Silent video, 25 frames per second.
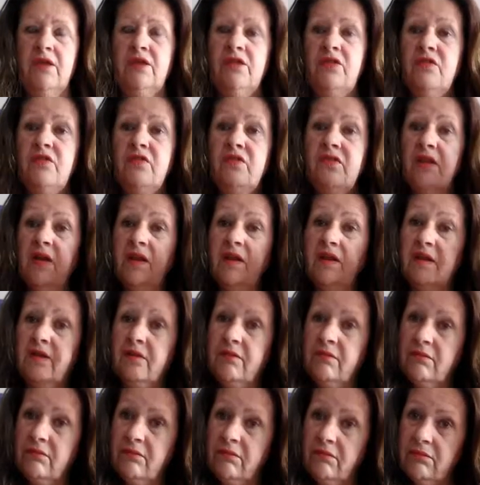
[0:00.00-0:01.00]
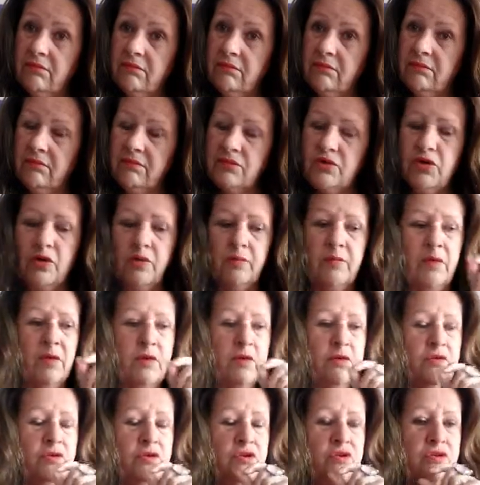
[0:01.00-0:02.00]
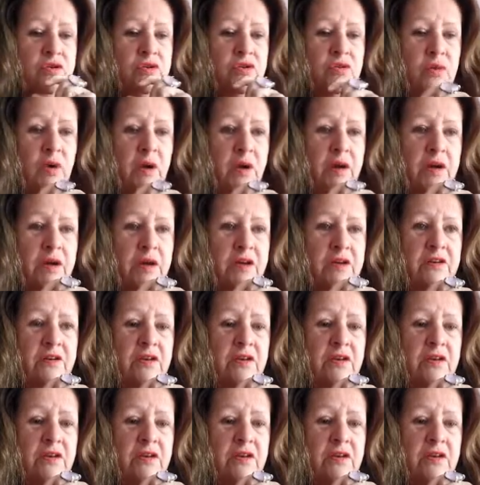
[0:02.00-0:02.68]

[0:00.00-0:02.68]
you've done it top-notch to a high